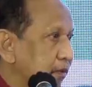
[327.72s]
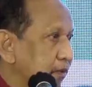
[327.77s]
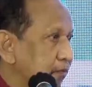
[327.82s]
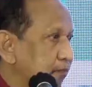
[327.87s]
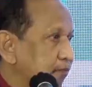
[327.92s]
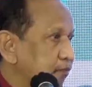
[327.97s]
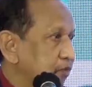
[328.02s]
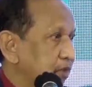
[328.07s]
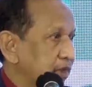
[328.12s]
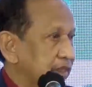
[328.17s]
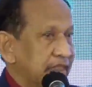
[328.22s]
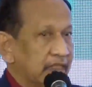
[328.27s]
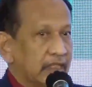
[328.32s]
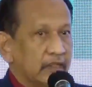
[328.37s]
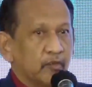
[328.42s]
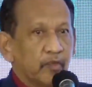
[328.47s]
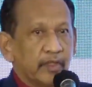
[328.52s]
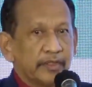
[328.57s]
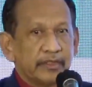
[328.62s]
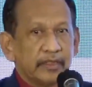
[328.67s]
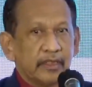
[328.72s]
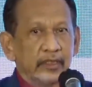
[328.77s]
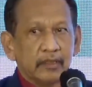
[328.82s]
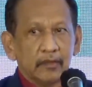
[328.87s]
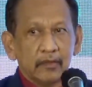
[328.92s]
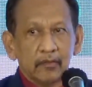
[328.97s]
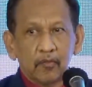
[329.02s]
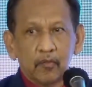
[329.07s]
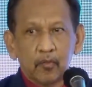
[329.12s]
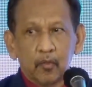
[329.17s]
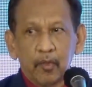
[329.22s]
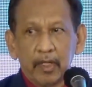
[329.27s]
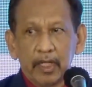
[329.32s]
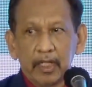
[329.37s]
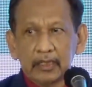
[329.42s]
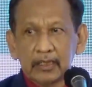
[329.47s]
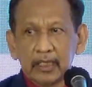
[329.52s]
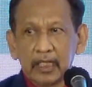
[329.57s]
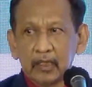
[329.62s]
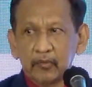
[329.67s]
put in the question,
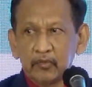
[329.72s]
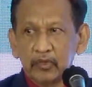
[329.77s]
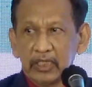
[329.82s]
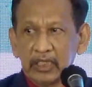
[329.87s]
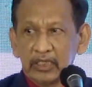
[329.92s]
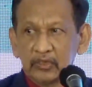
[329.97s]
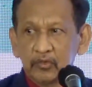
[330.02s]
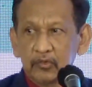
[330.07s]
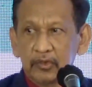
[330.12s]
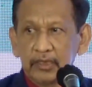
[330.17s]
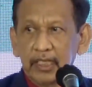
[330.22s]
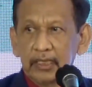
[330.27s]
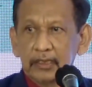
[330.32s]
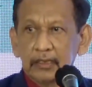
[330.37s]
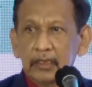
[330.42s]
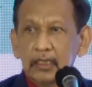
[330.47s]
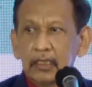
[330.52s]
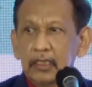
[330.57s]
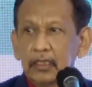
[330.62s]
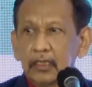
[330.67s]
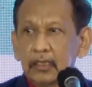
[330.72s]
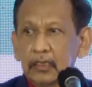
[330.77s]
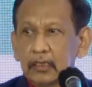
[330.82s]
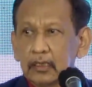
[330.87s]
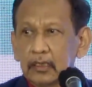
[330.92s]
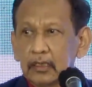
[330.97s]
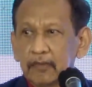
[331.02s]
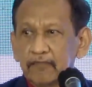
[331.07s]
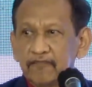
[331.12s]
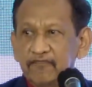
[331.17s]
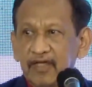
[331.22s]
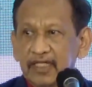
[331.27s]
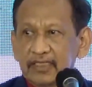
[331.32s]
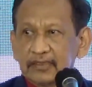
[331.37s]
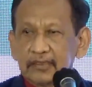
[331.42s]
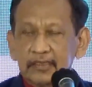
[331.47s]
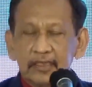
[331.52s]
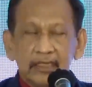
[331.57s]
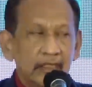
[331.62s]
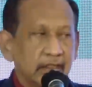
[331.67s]
when are we going to get a
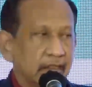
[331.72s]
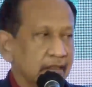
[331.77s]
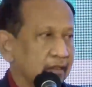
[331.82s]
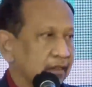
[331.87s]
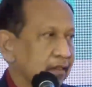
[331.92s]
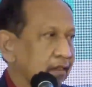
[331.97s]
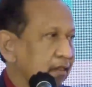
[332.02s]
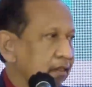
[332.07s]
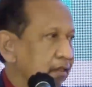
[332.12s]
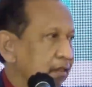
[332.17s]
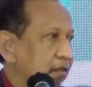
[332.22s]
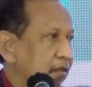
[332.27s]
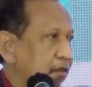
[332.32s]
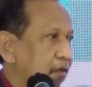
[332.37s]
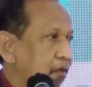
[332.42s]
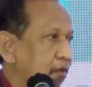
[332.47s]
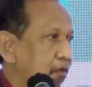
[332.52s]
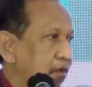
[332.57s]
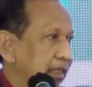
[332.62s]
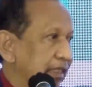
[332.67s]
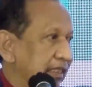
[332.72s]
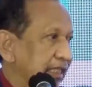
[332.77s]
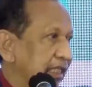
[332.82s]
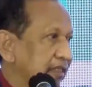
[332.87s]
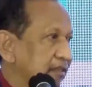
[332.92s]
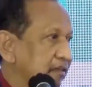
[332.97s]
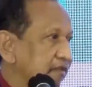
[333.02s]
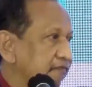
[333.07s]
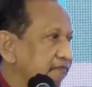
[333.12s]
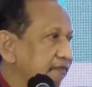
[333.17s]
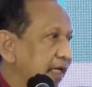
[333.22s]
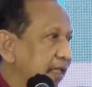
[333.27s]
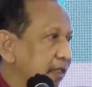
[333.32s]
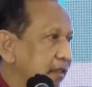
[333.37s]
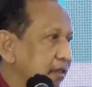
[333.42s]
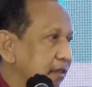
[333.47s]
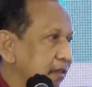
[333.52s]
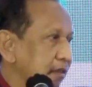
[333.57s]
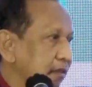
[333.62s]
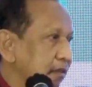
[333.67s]
vaccine or an
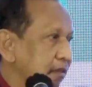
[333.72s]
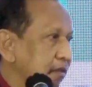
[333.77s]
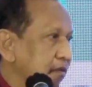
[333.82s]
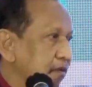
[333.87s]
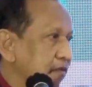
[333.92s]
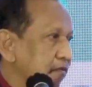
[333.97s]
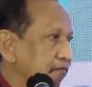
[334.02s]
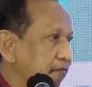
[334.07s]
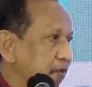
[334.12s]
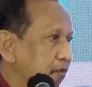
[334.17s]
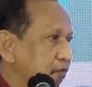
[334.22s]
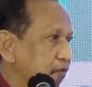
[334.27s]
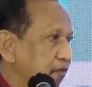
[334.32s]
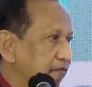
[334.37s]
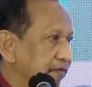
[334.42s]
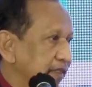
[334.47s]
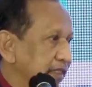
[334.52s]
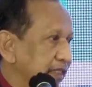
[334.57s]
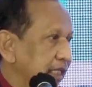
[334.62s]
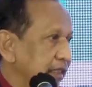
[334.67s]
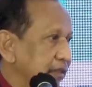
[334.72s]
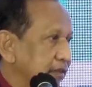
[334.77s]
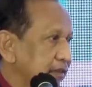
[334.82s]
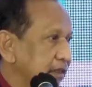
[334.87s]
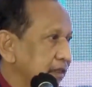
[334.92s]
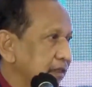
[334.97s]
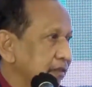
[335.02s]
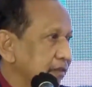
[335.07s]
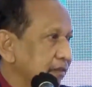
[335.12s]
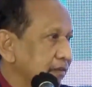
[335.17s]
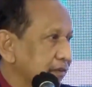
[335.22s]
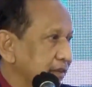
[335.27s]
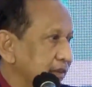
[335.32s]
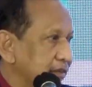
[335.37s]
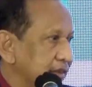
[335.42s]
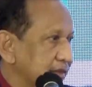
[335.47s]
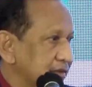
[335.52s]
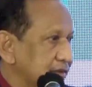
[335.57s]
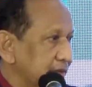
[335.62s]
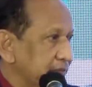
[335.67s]
antiviral for COVID-19?
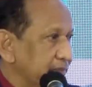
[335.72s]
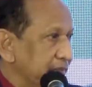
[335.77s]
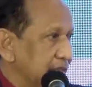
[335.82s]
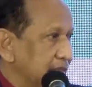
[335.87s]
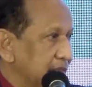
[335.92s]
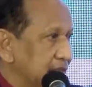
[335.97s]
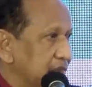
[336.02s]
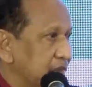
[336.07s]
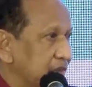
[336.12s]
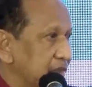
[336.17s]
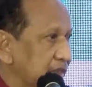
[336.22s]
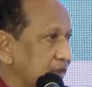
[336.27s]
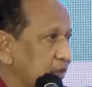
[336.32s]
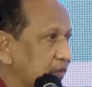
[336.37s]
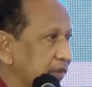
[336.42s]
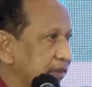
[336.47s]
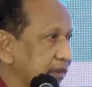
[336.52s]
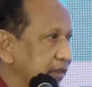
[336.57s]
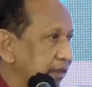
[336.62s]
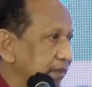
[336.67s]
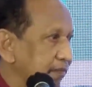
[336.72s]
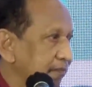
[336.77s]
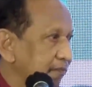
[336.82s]
This is $1 million question,